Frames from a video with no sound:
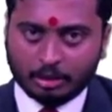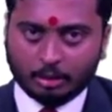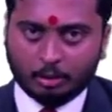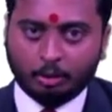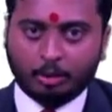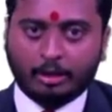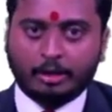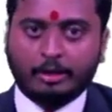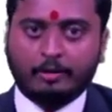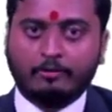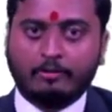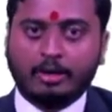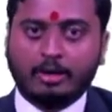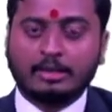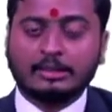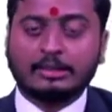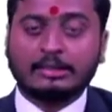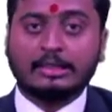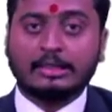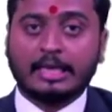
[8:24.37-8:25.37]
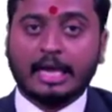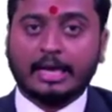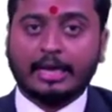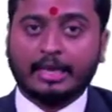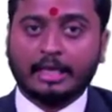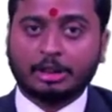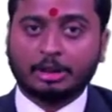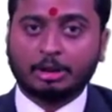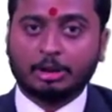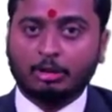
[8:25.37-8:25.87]
to reverse the
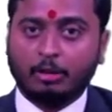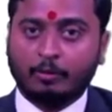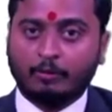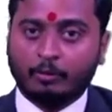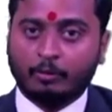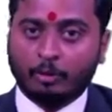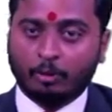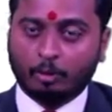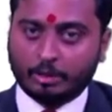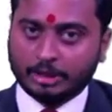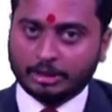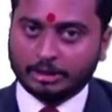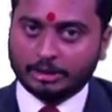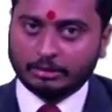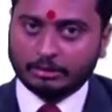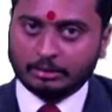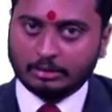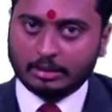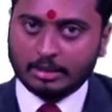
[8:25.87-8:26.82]
direction of a rotation,